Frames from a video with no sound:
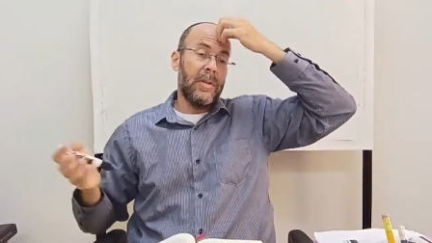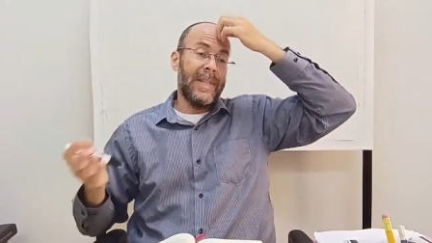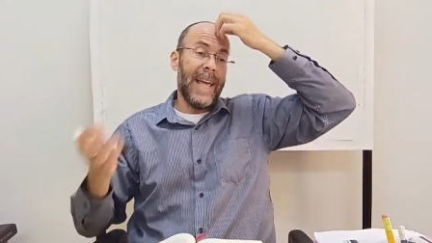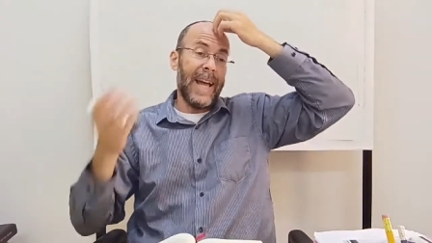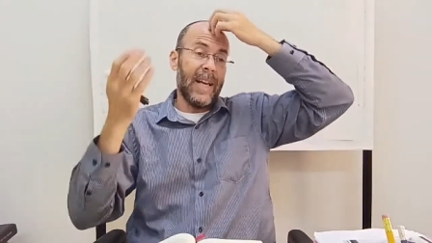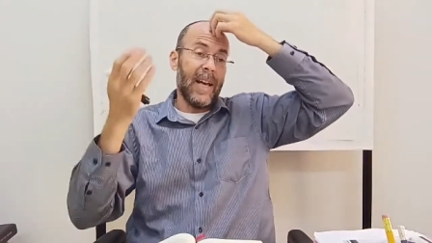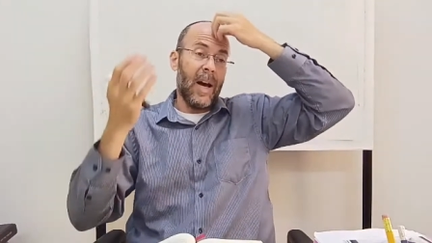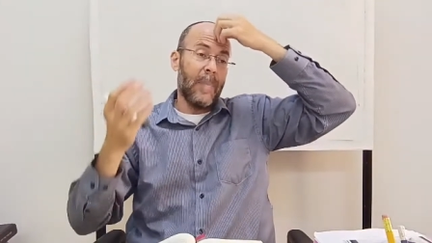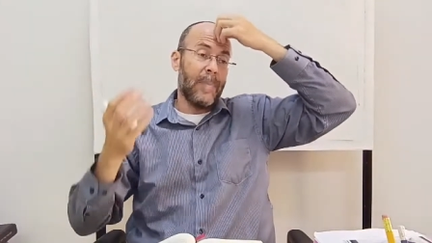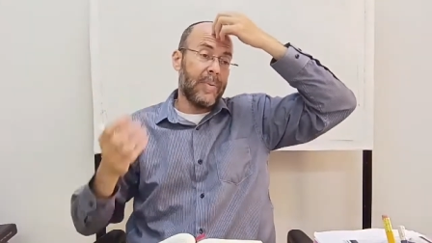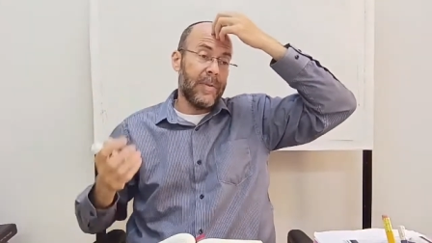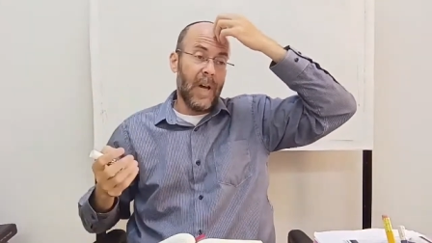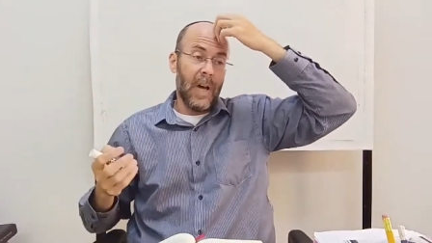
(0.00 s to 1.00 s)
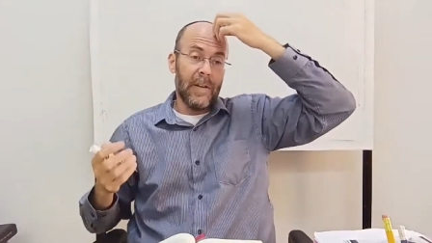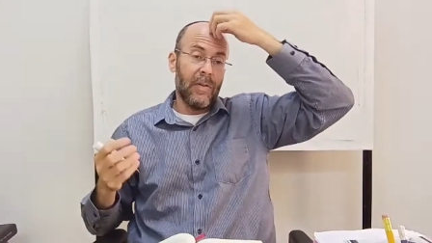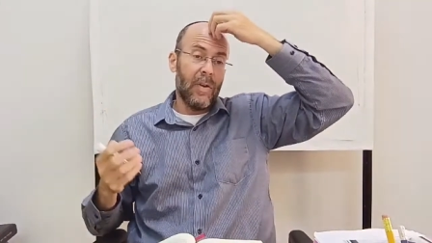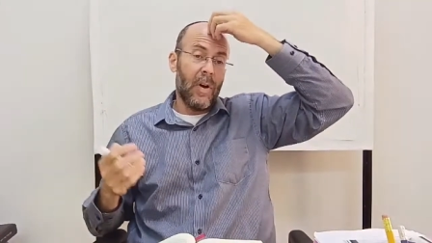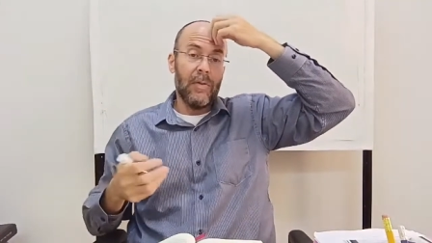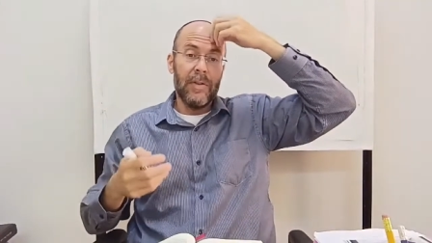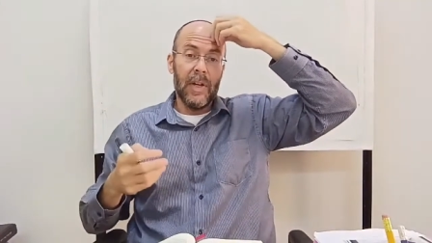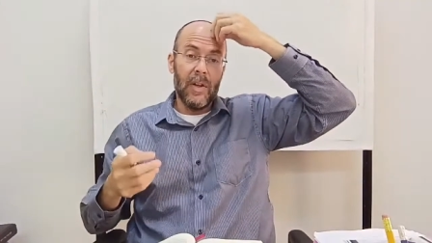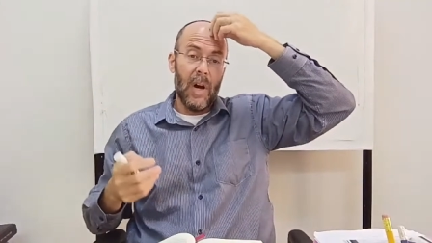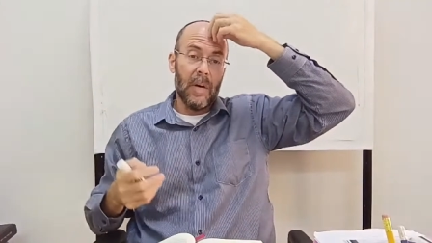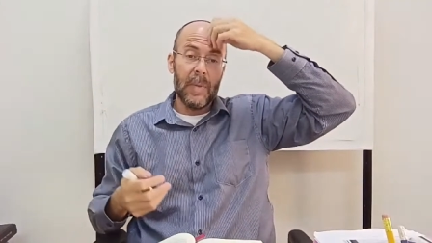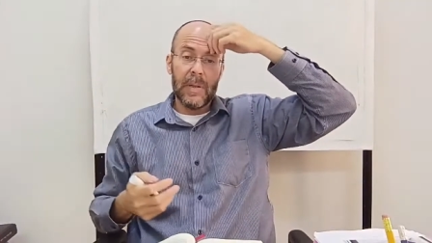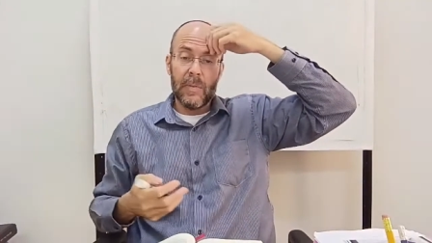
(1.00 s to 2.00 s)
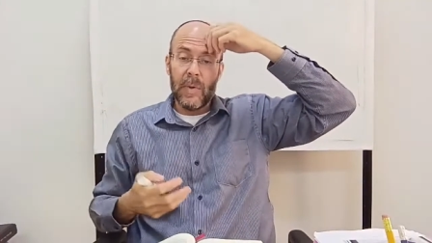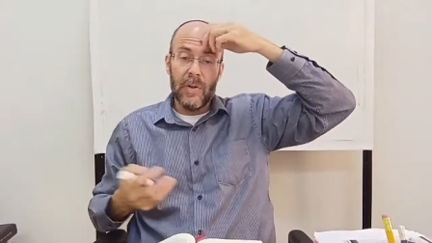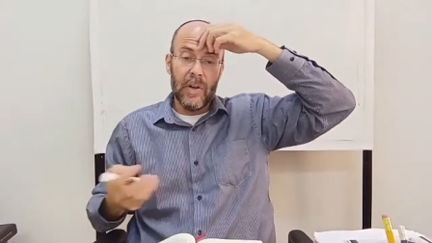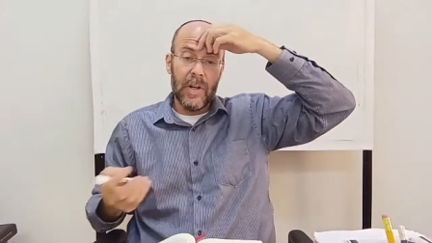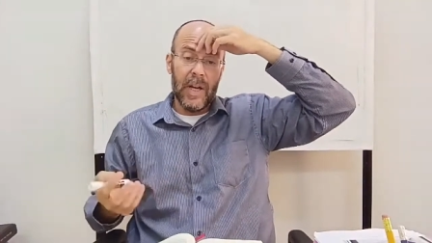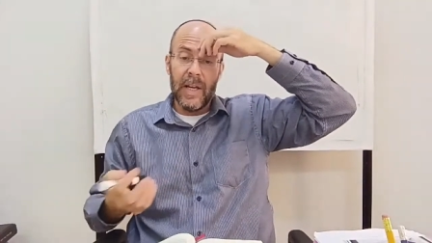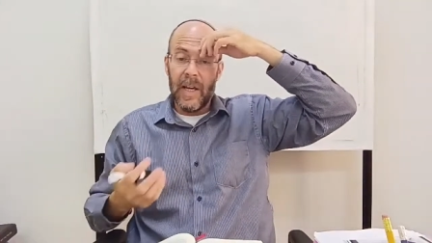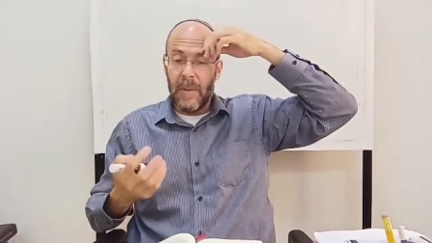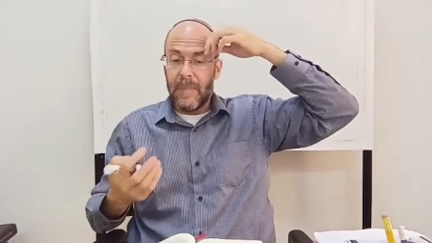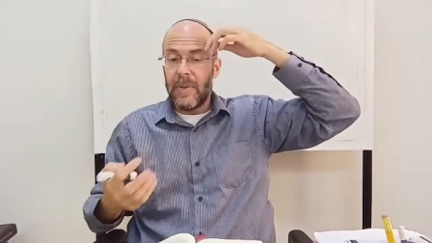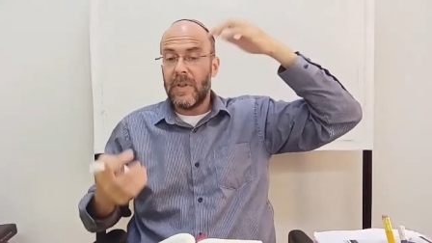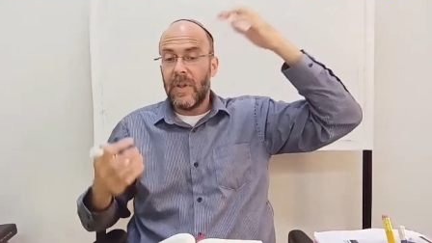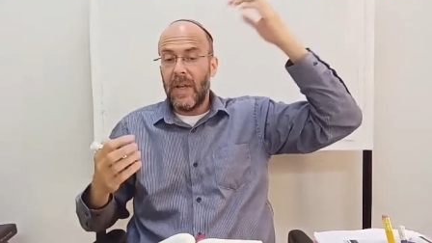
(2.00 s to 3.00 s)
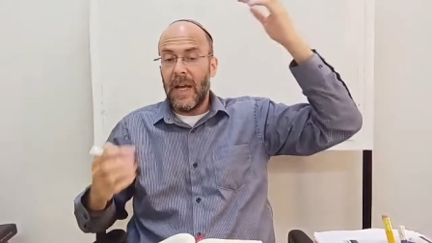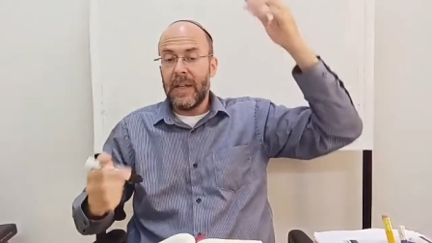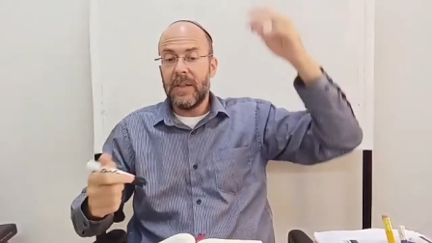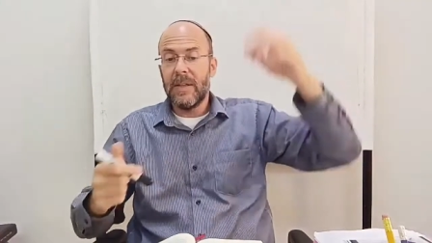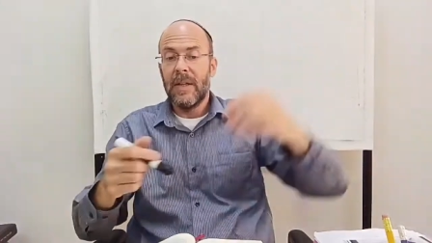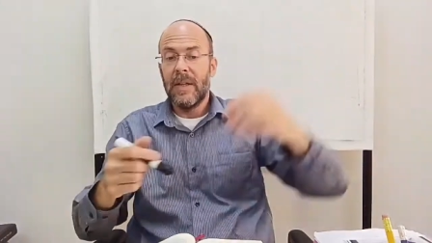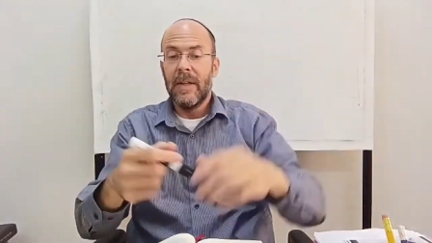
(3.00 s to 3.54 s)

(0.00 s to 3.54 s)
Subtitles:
getting up, not all day long, but when you're getting up. And so that's